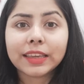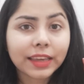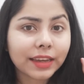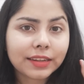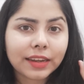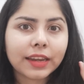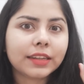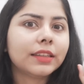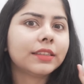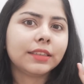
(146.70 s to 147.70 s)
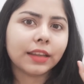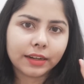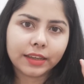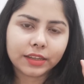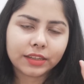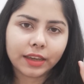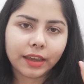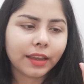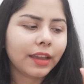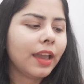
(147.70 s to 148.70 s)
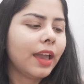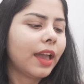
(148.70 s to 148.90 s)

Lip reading: yet it is nourishing.